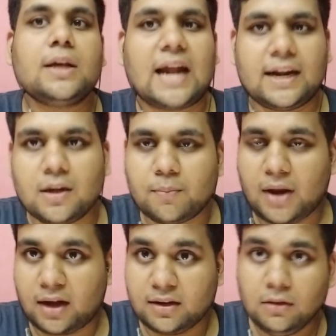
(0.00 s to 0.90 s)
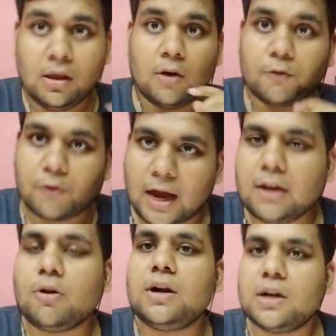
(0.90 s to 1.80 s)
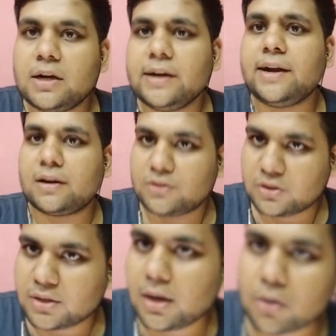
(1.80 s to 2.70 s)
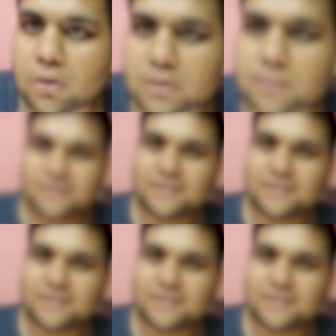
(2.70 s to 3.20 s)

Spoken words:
random practice while you are learning data structure and algorithms.